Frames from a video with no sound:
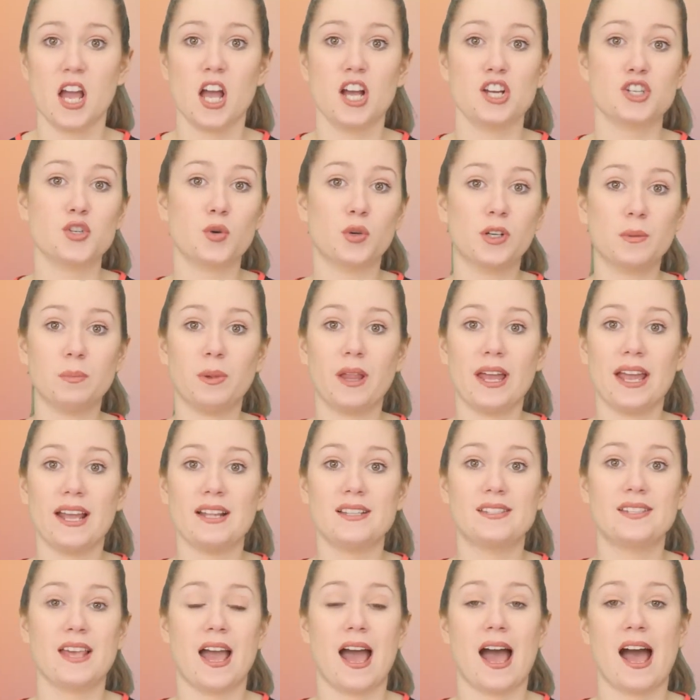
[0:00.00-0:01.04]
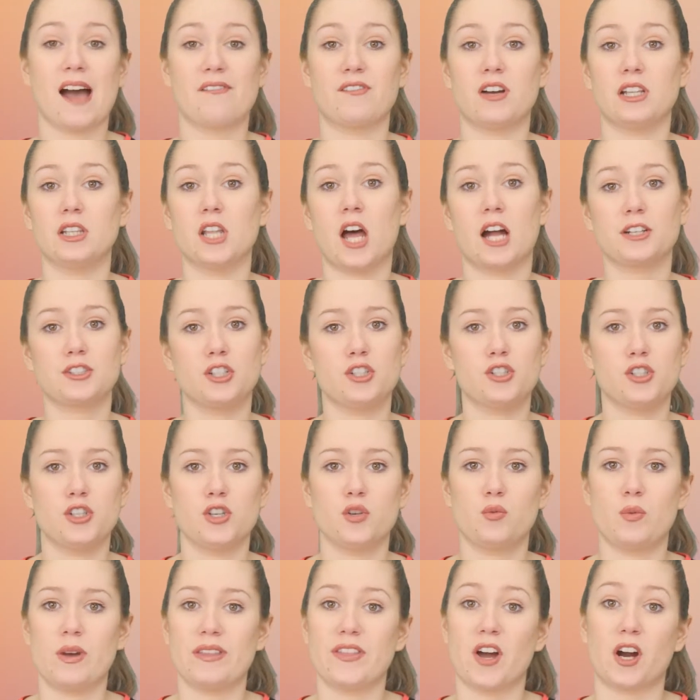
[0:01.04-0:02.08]
Shoulder blades have a lot to do
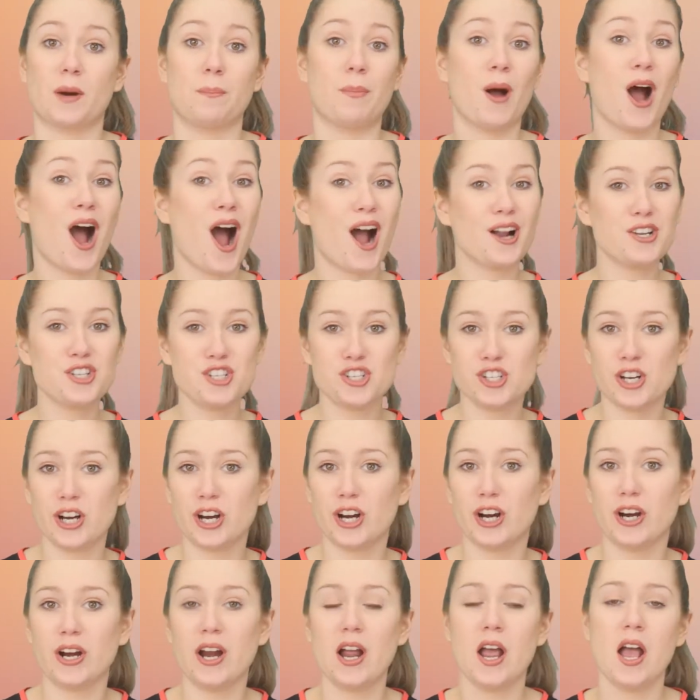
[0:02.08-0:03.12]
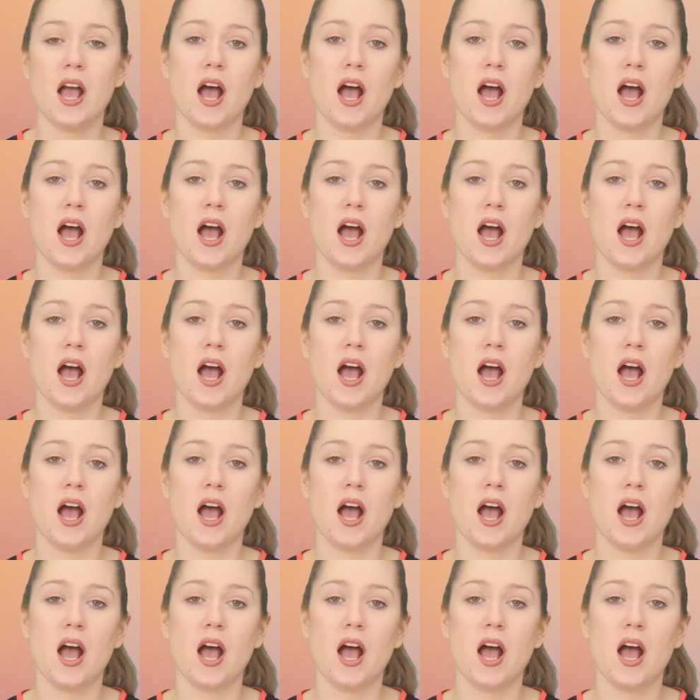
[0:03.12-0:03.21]
with our posture.